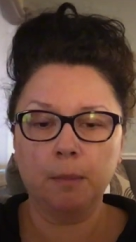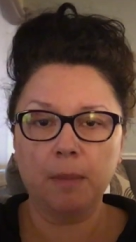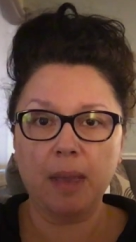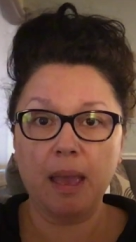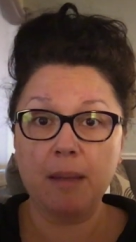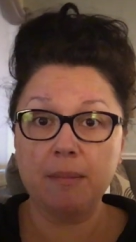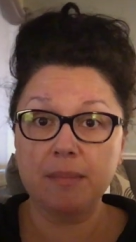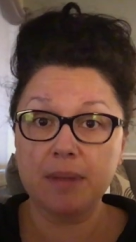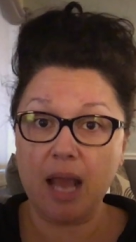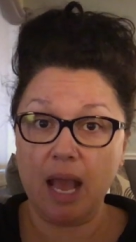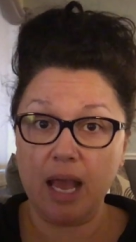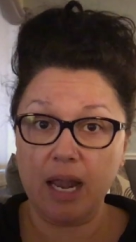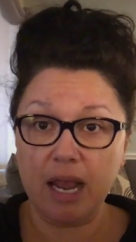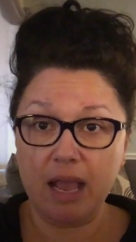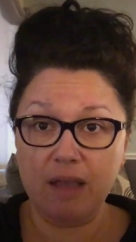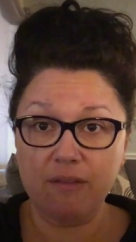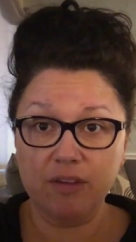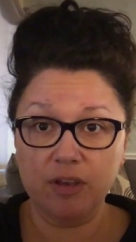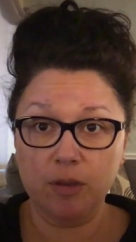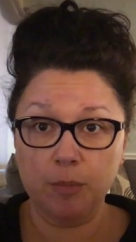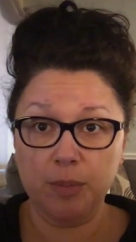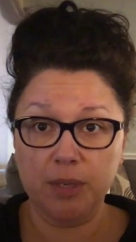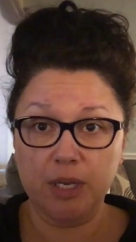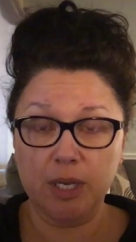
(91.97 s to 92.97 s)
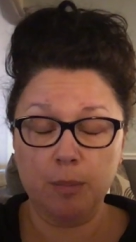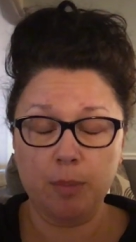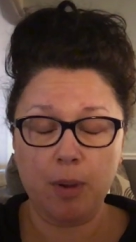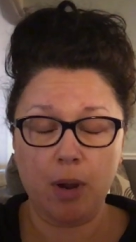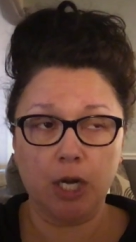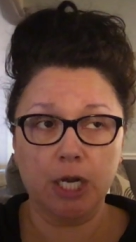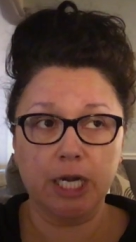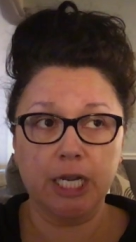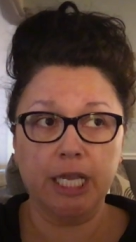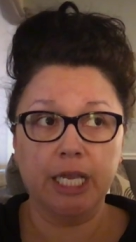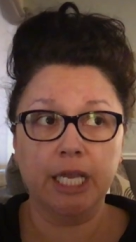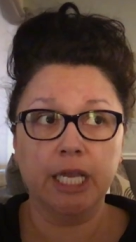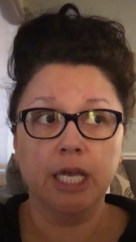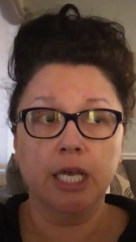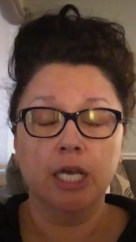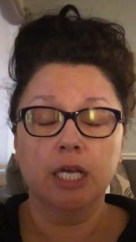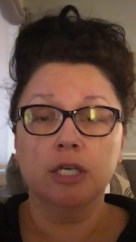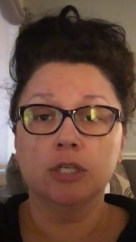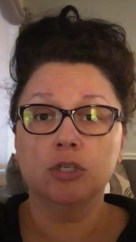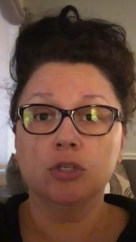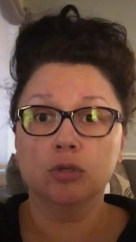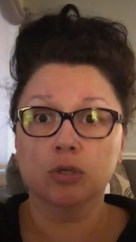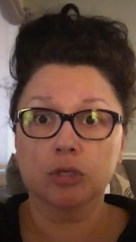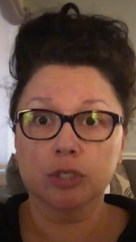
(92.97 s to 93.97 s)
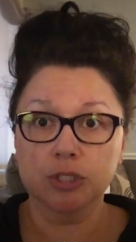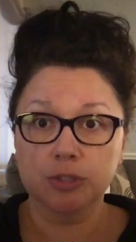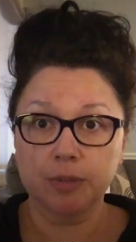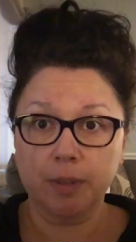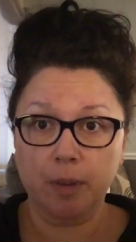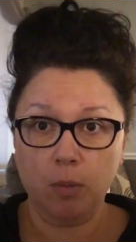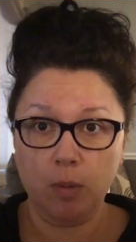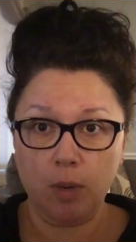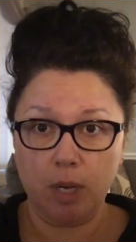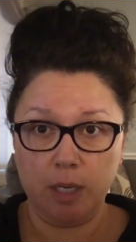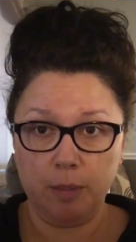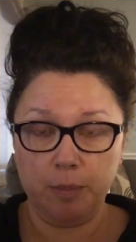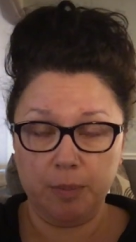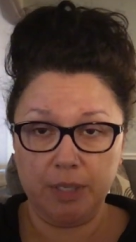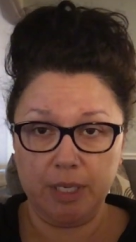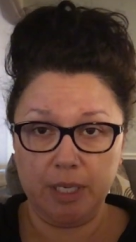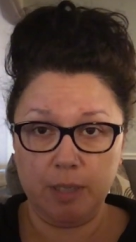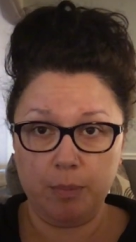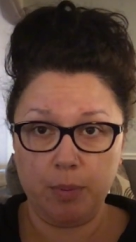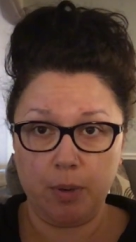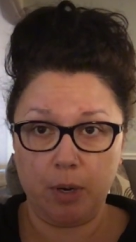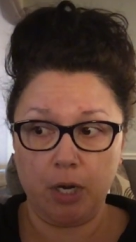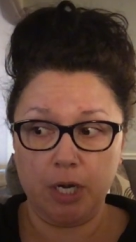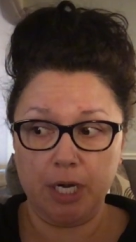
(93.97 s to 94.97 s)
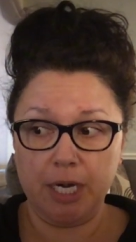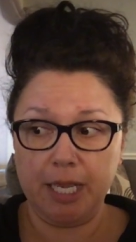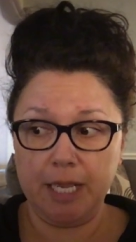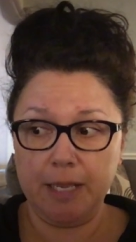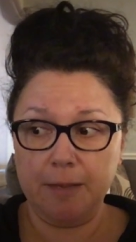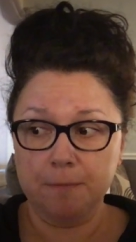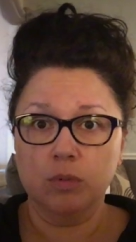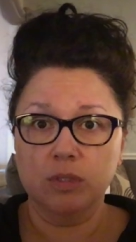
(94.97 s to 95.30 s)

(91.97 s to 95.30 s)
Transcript: I'm not having a pity party, nor do I want a pity party.